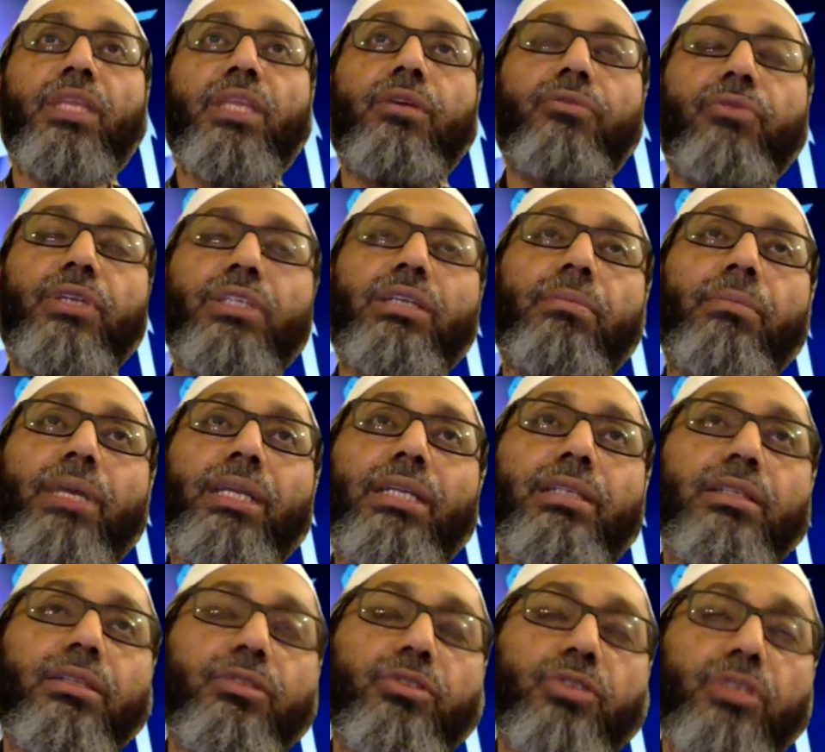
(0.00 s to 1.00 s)

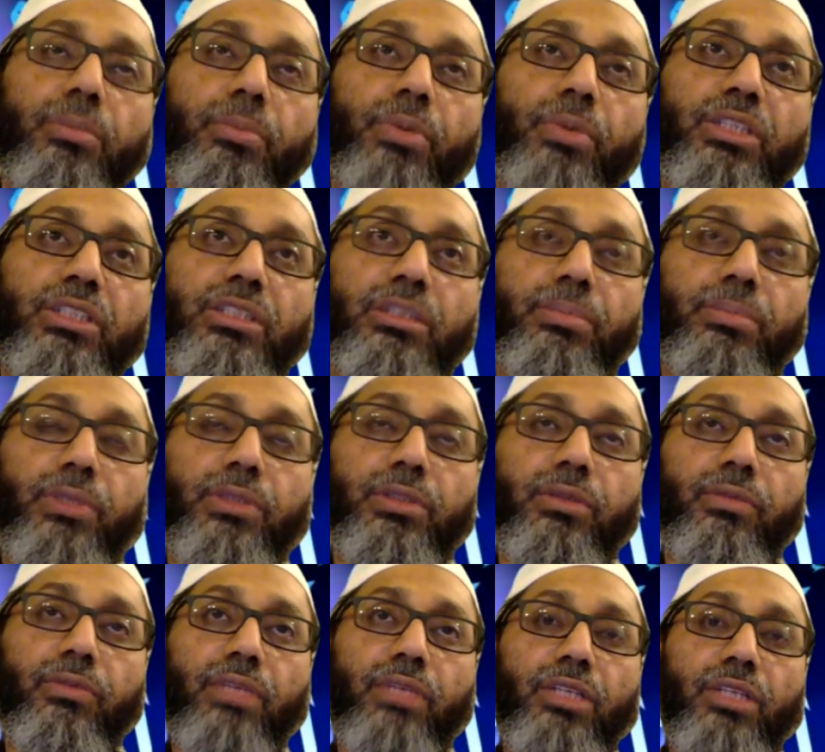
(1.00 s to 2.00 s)
fundamentals or the principles
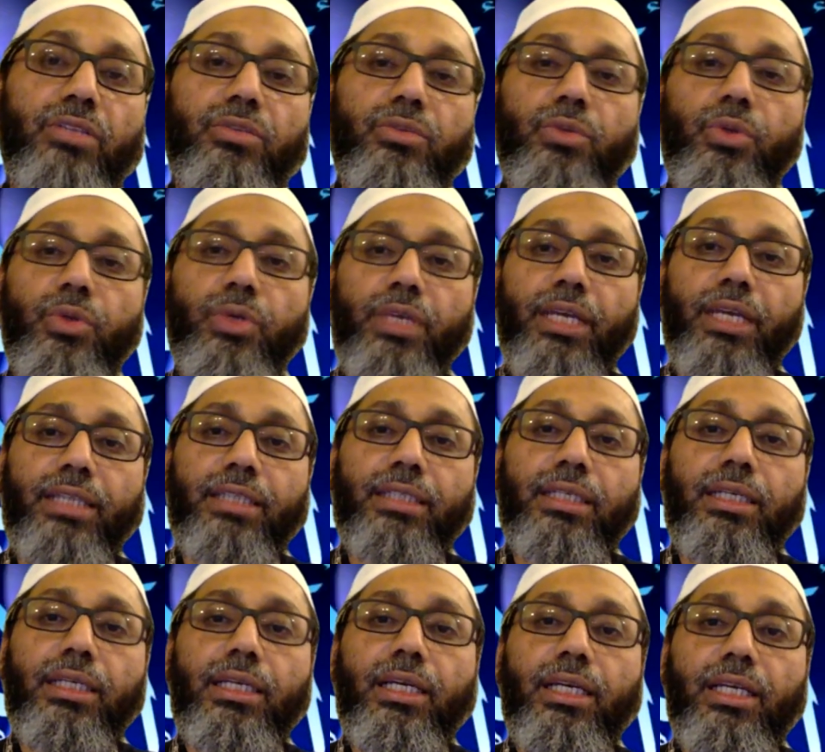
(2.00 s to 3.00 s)
of deen to look at,
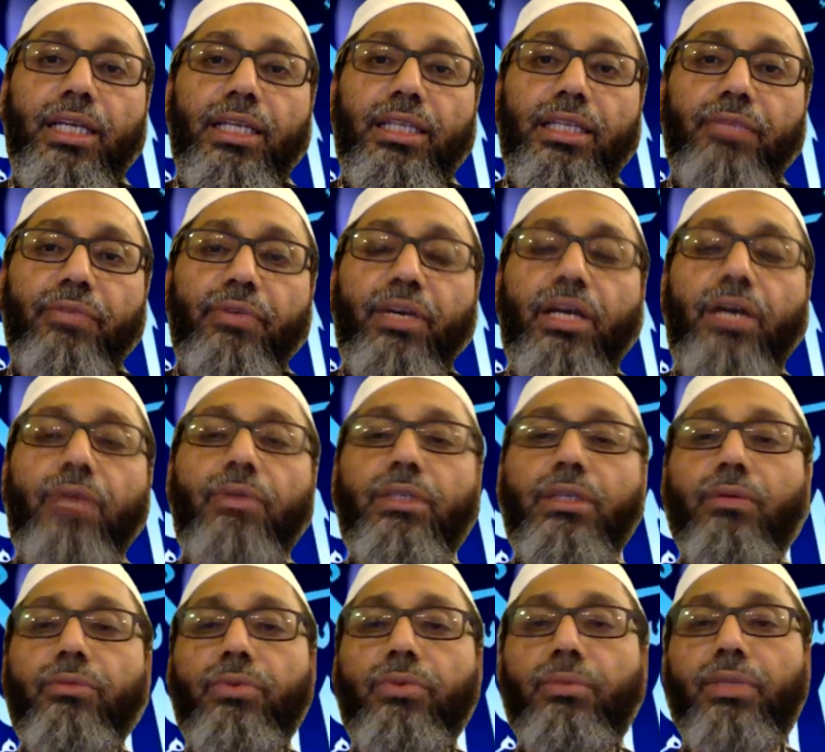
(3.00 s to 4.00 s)
and the fiqh will
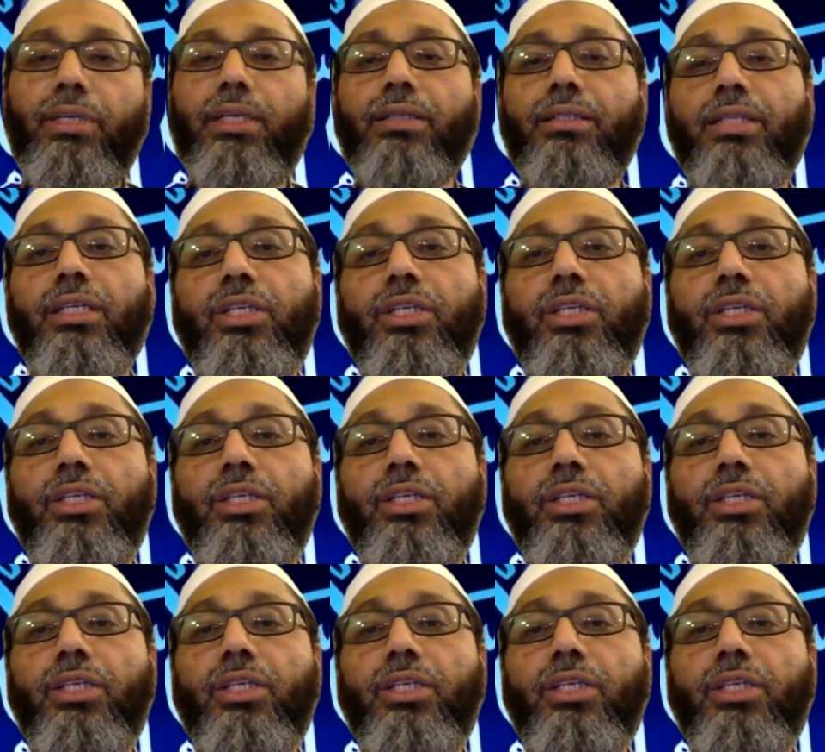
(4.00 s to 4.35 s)
come from there.